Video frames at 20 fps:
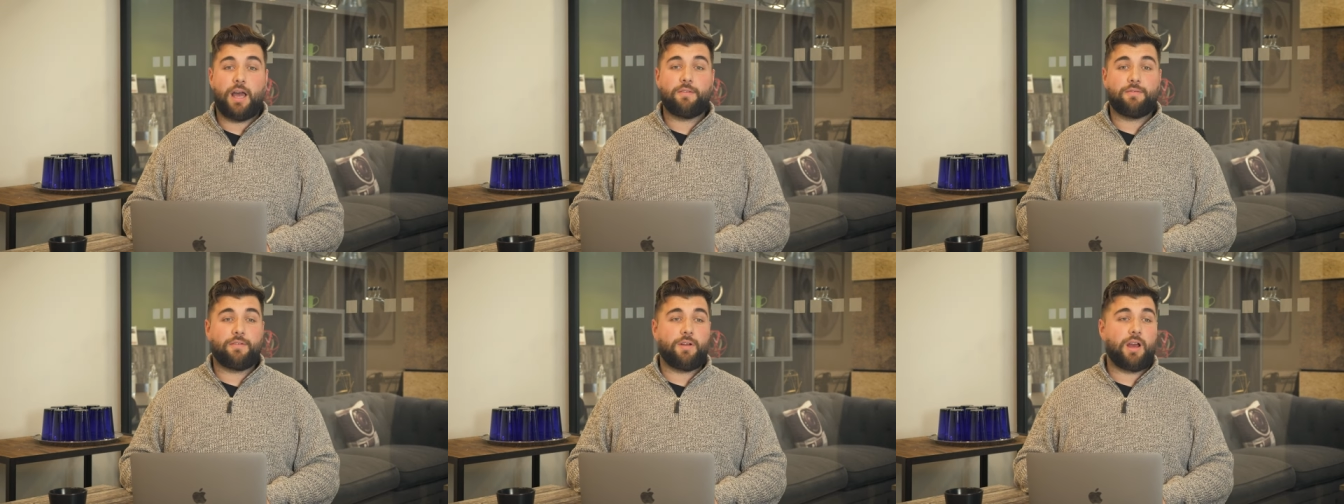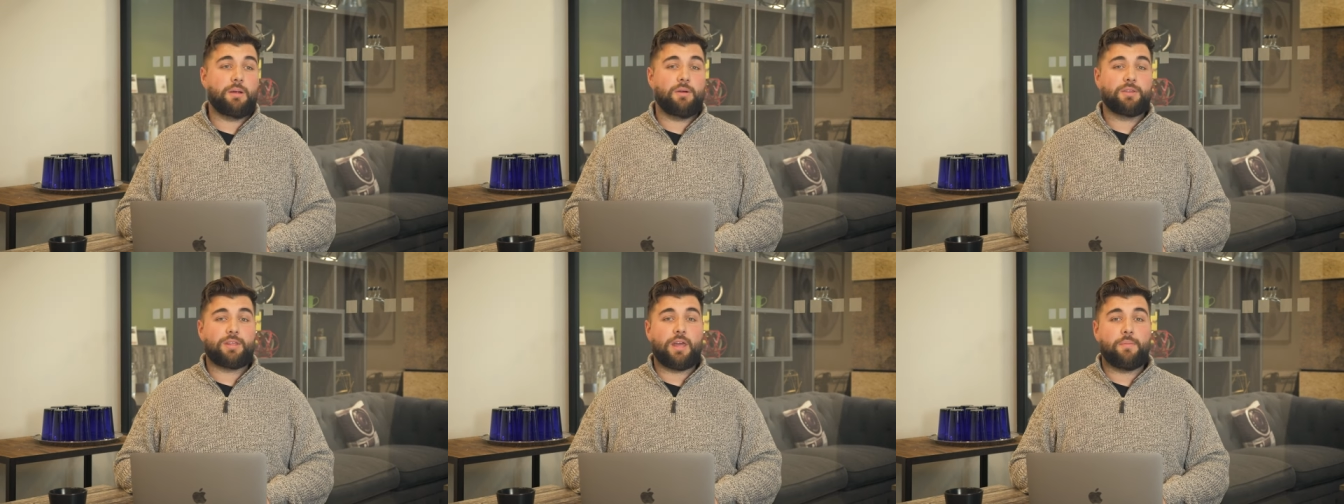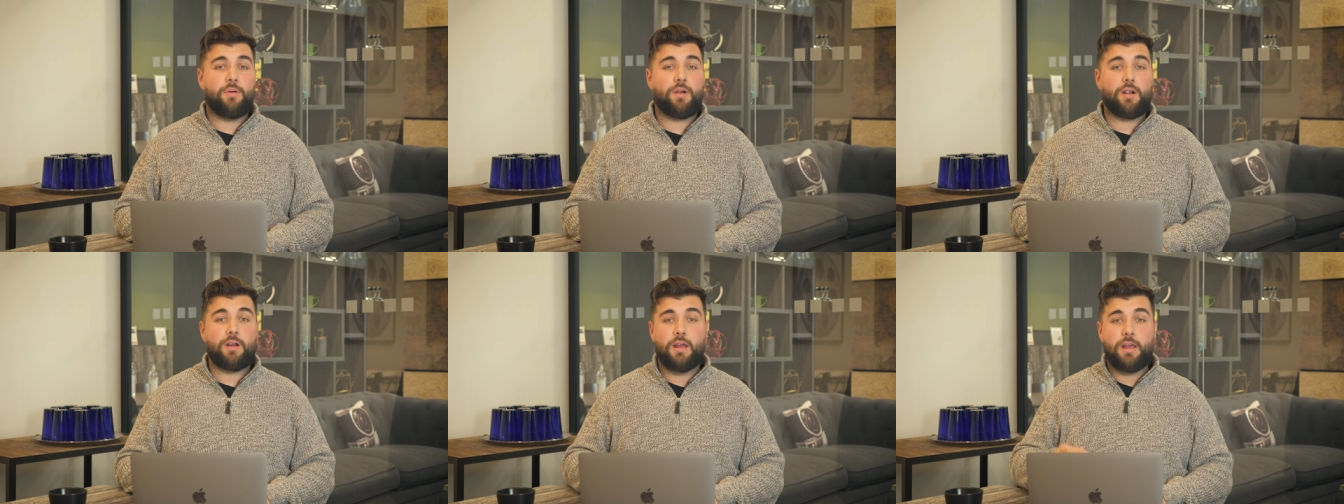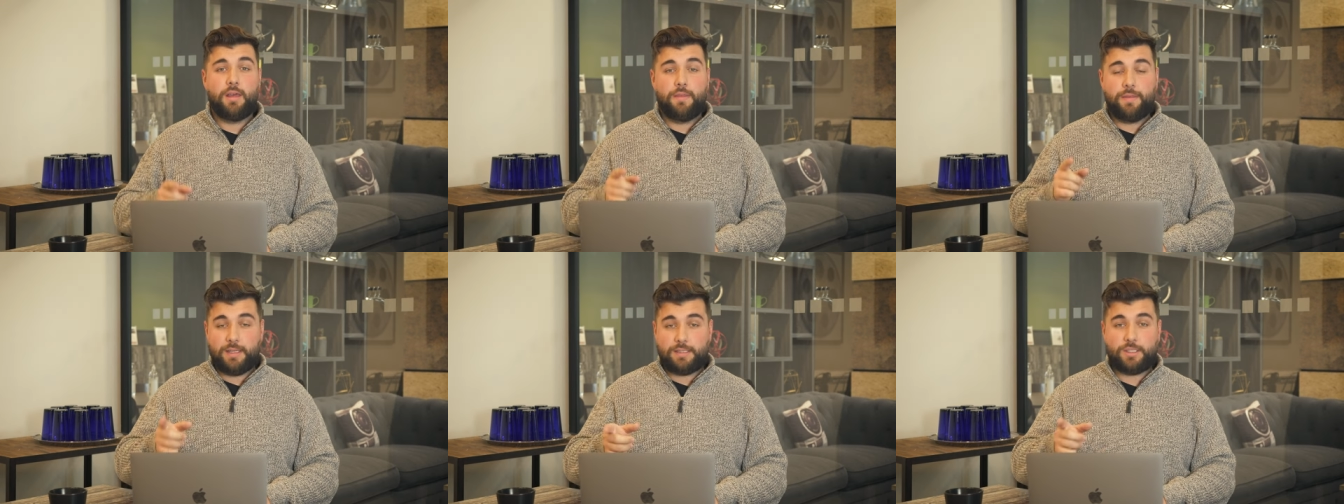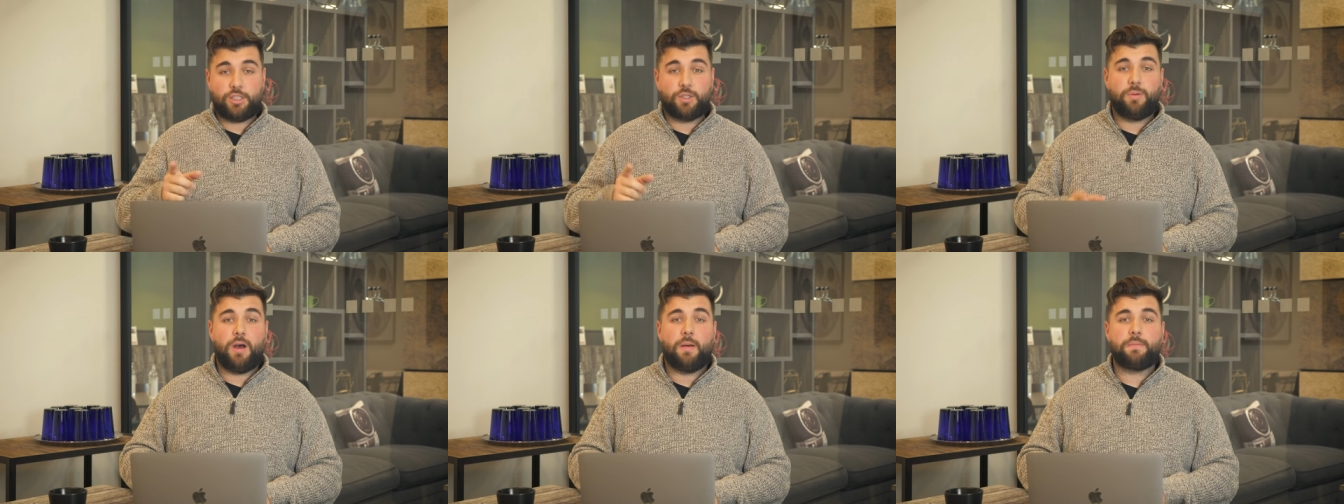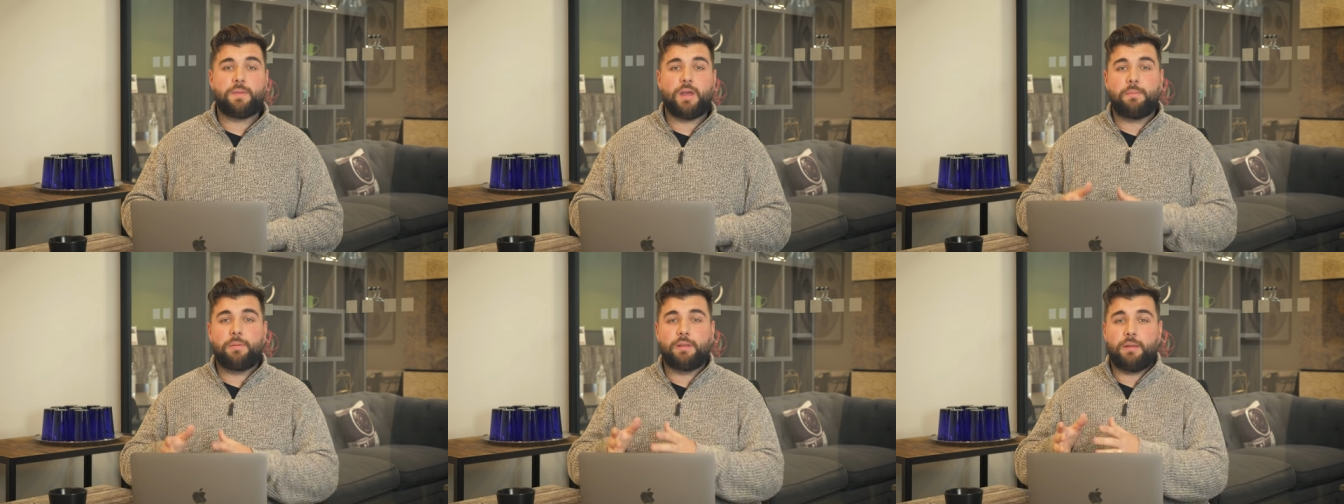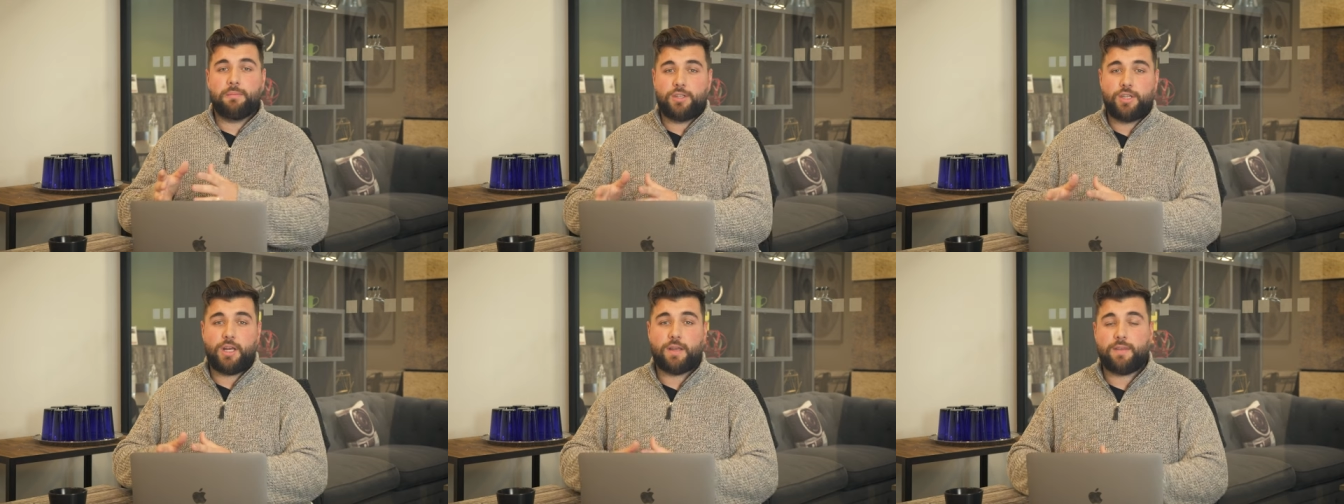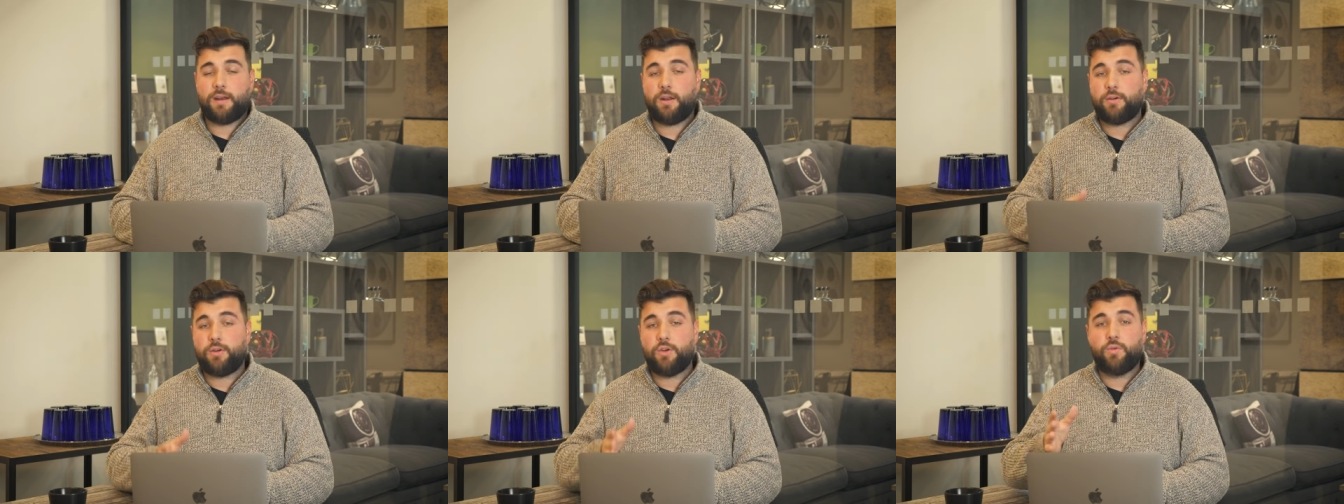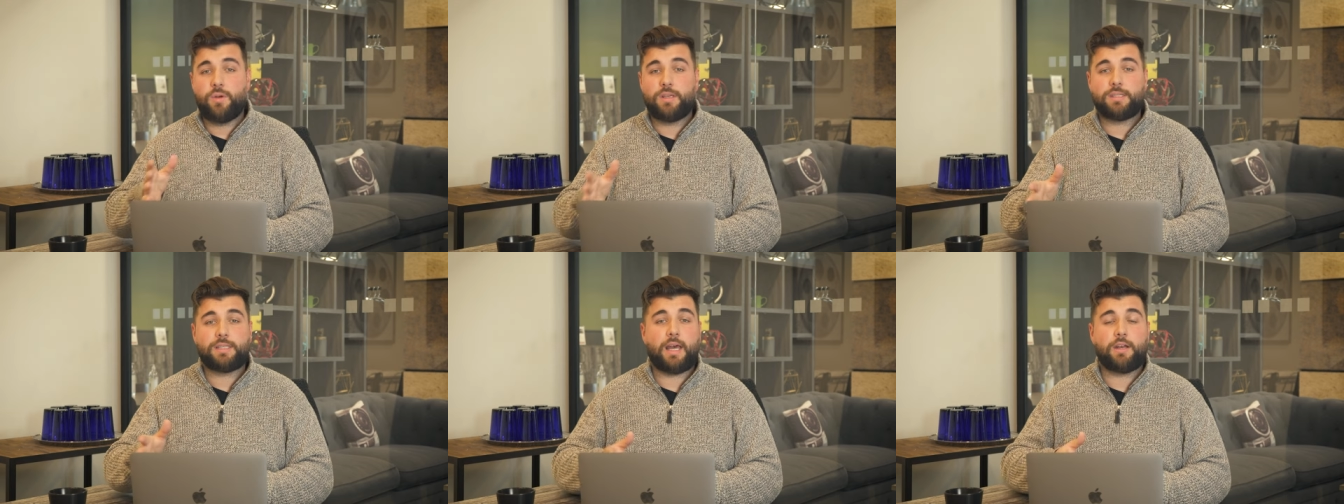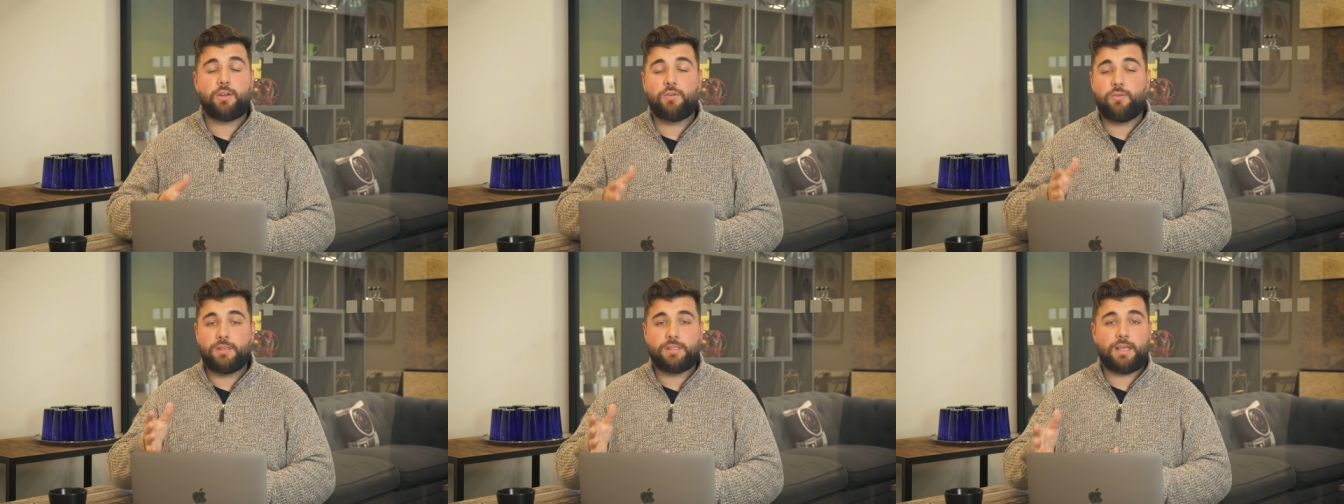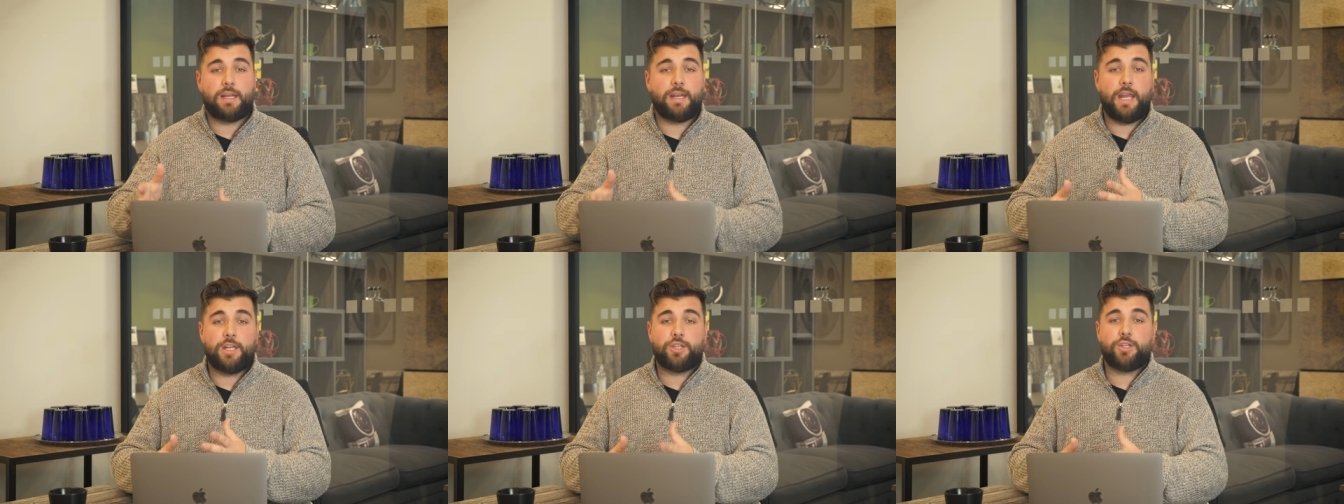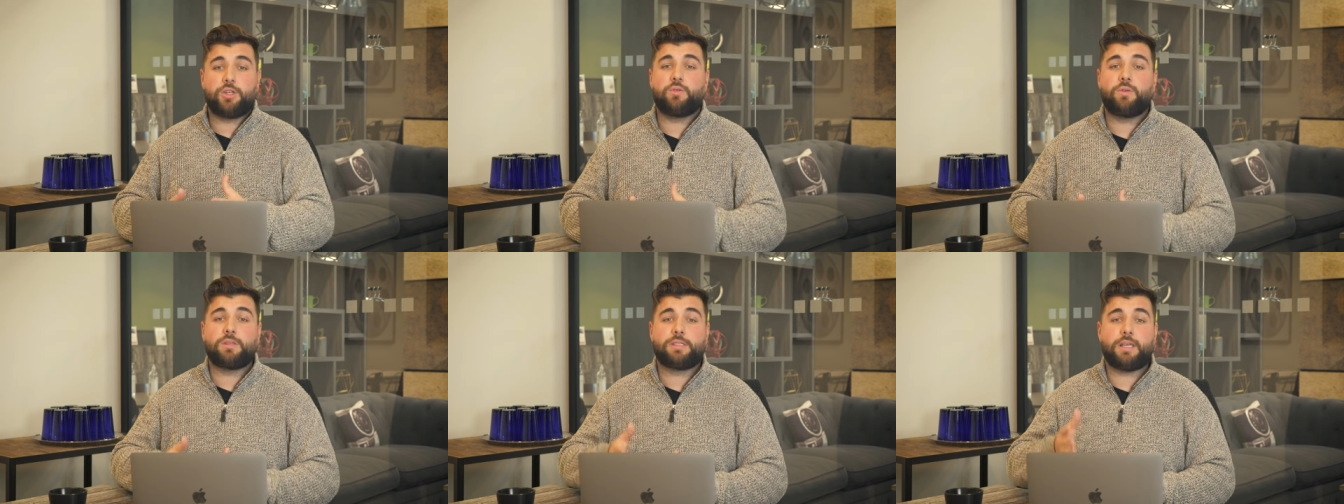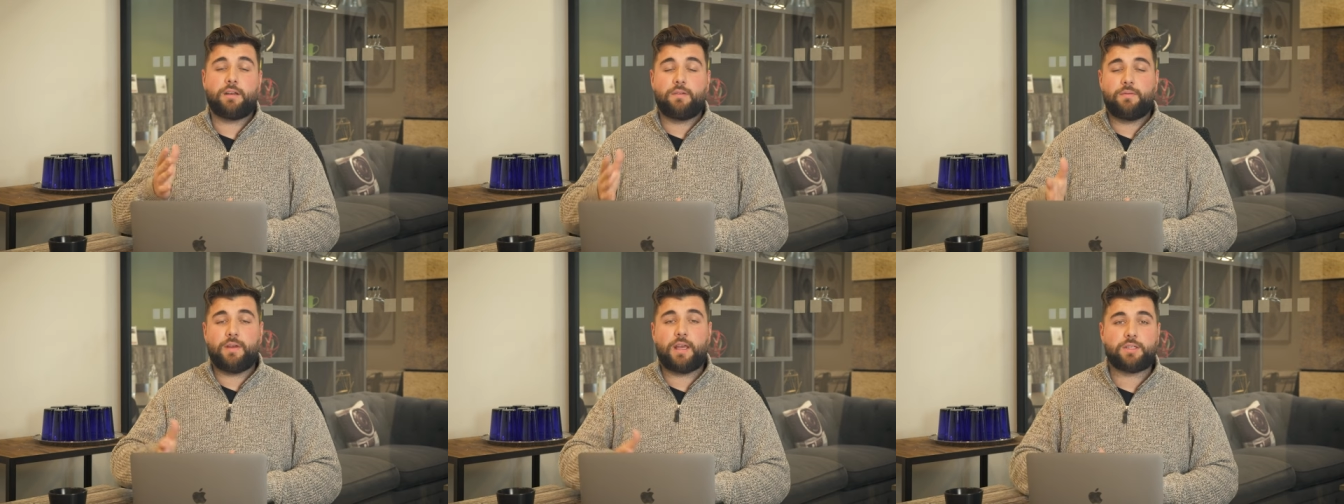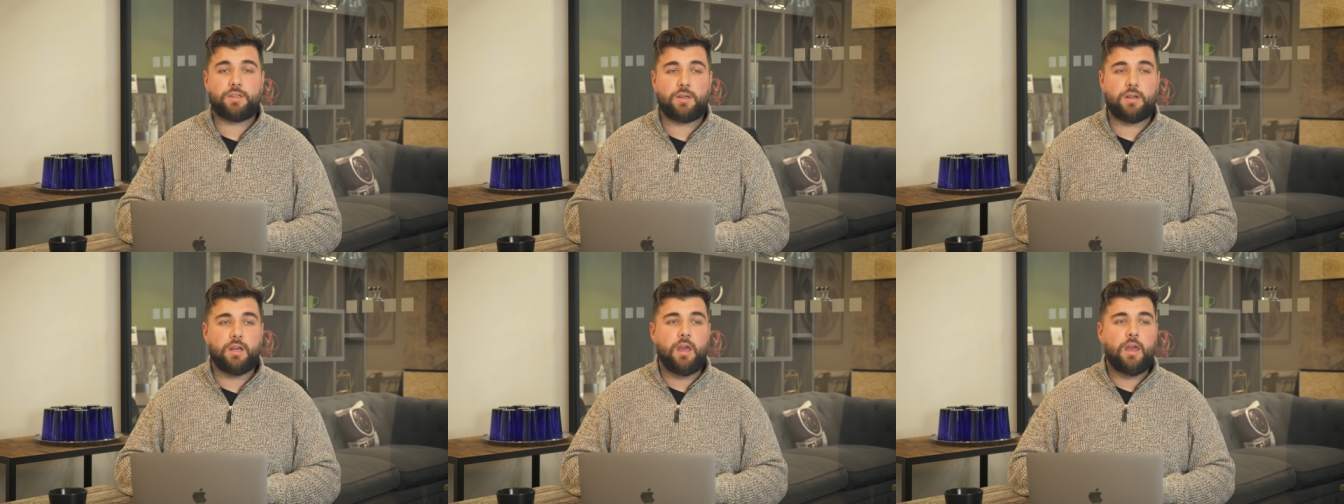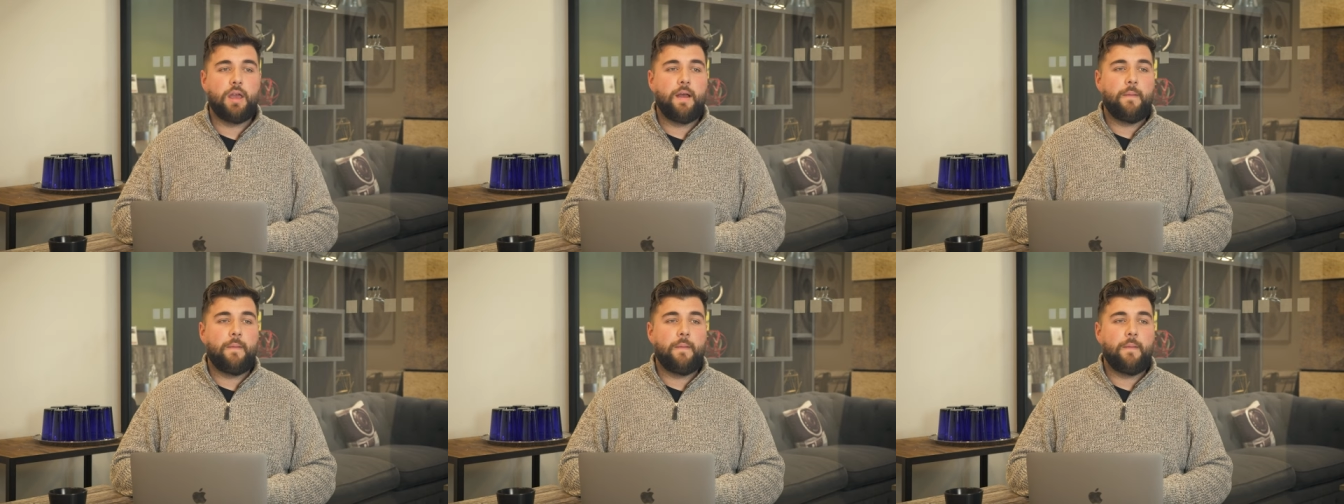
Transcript: I forgot about that part. This just popped up. Let me check that out. Who is that? Who is that agent? Who is that investor?